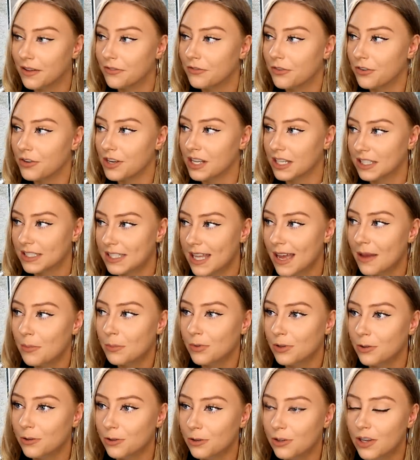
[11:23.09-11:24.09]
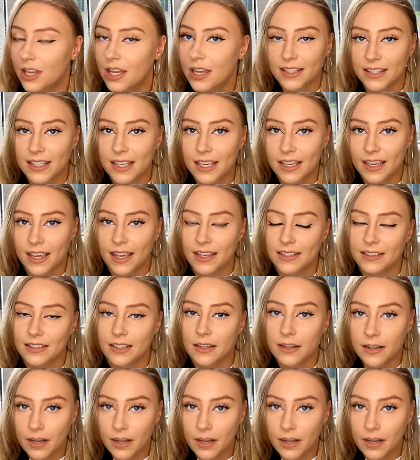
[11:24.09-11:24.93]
For an example, ég heiti